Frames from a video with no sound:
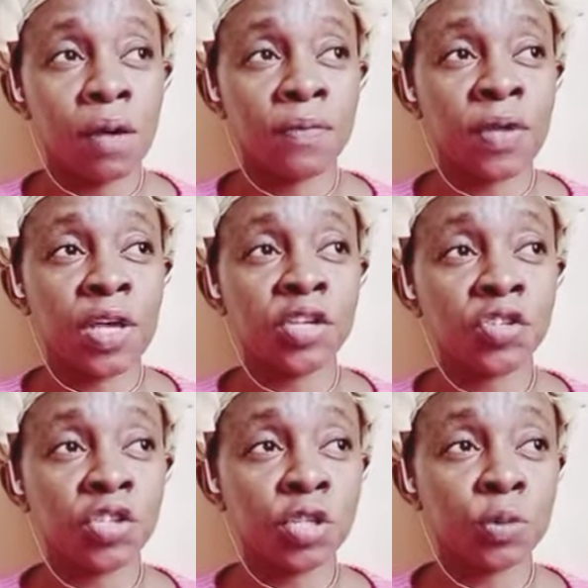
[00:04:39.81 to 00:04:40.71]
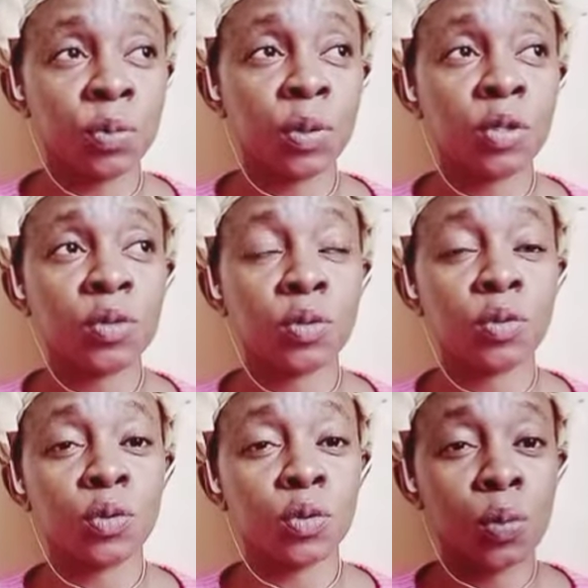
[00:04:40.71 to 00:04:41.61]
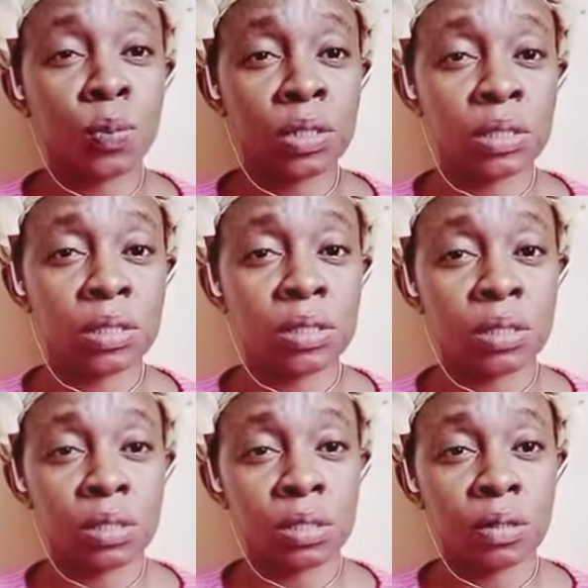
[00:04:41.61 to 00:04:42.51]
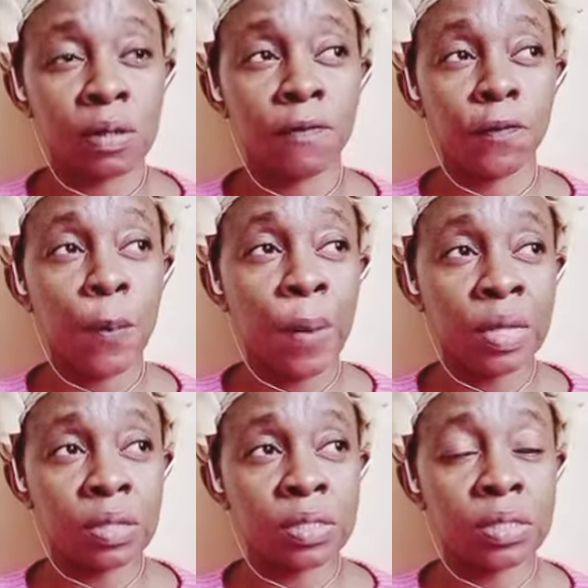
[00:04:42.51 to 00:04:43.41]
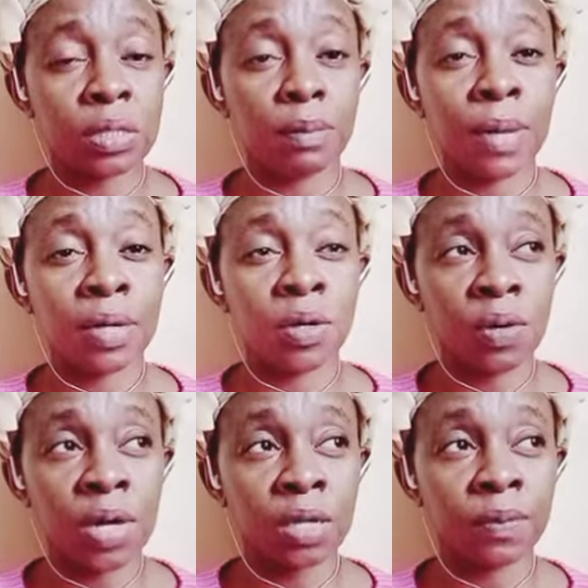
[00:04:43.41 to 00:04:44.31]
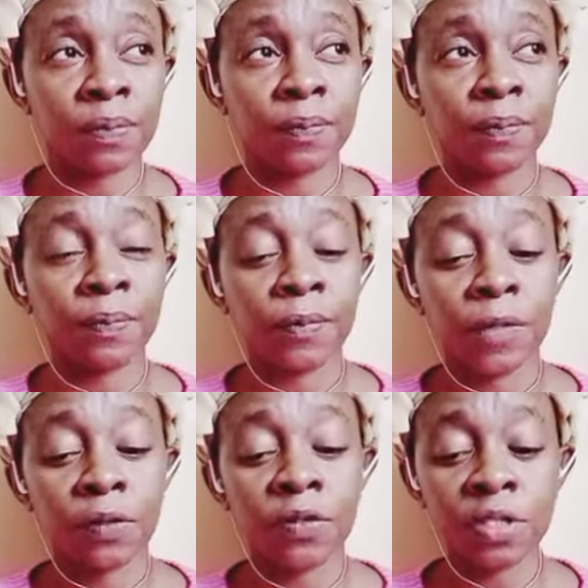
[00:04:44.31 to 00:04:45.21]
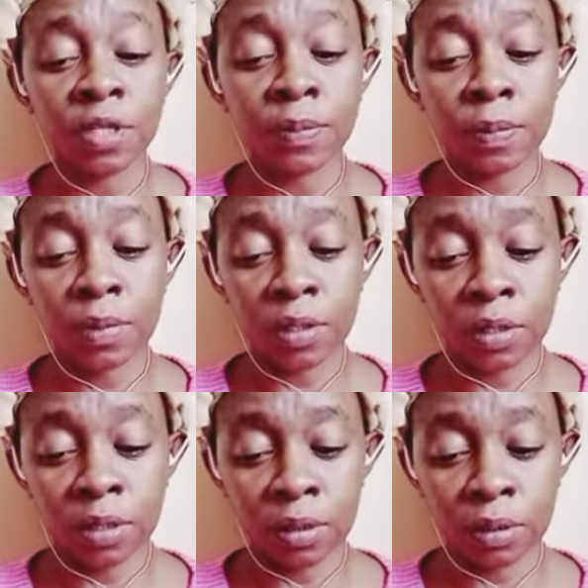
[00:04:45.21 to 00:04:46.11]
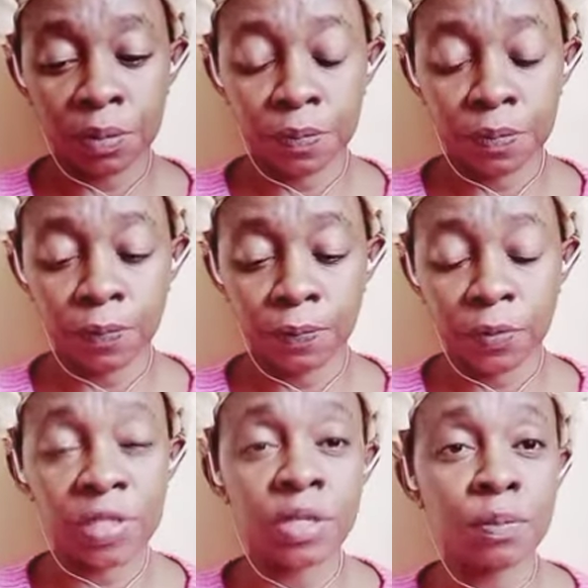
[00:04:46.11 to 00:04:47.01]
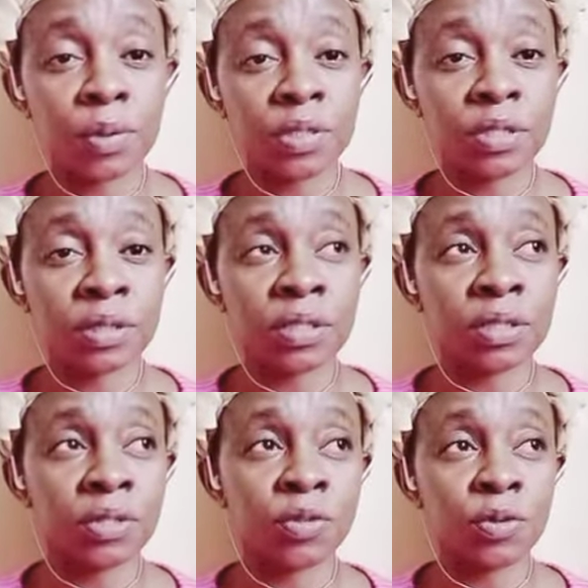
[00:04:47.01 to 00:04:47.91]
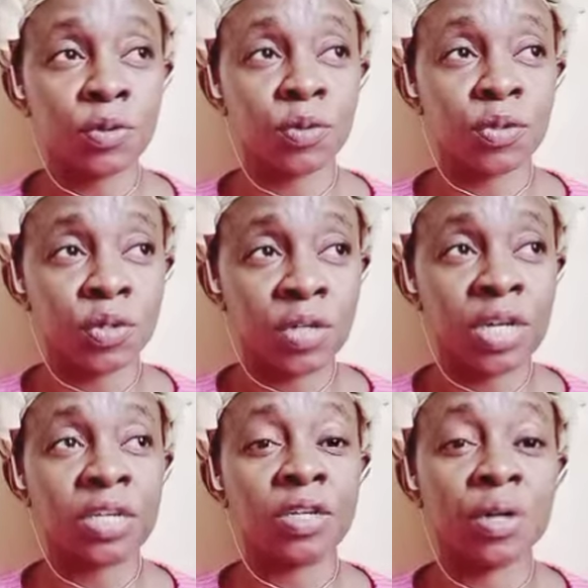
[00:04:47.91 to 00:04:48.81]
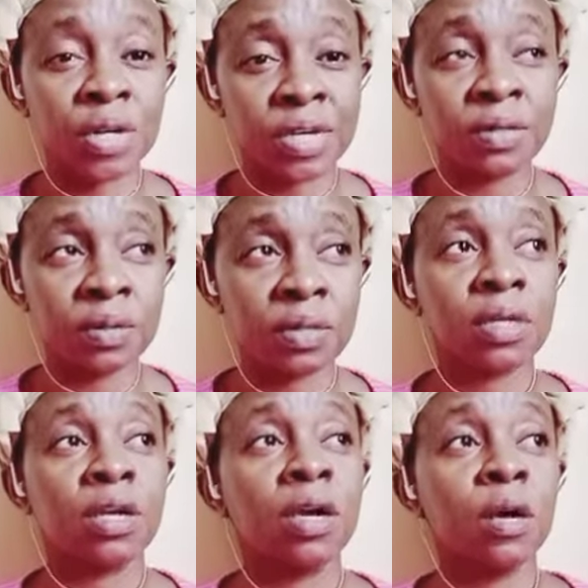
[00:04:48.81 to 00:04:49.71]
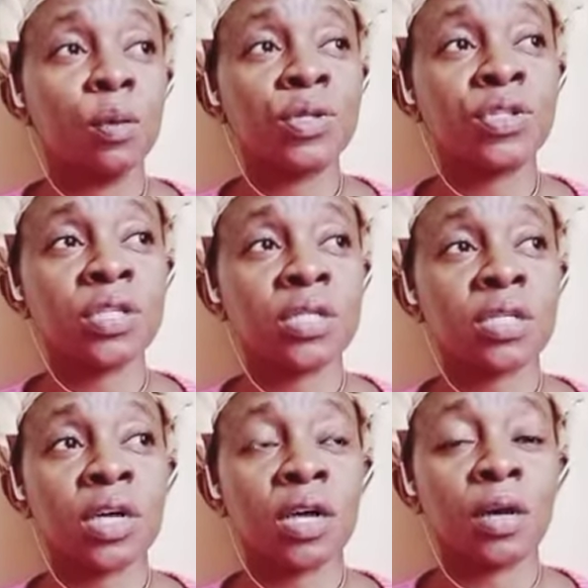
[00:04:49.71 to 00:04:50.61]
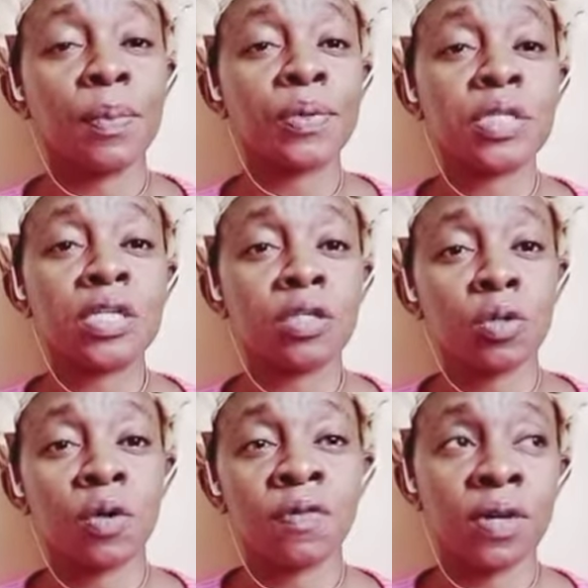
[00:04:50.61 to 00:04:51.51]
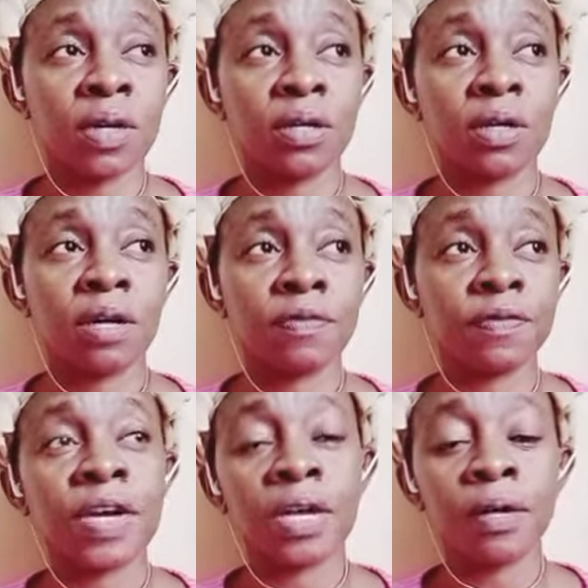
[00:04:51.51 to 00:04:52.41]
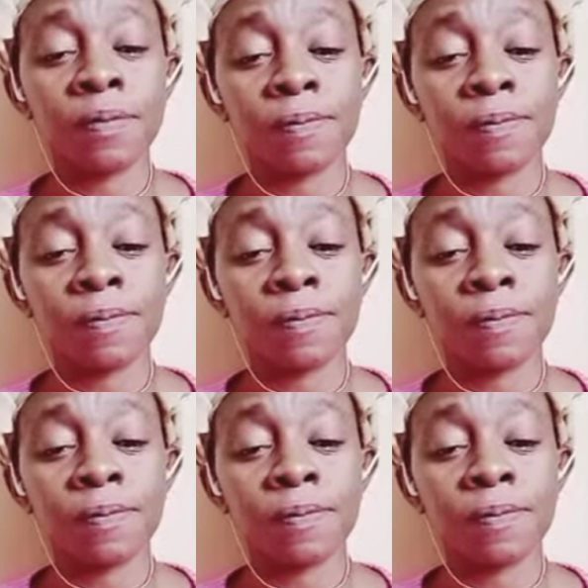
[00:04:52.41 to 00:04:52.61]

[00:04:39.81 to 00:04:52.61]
The ancient people used to store meat for months by drying. The same process that is used to dry grains, which is putting it over a fire.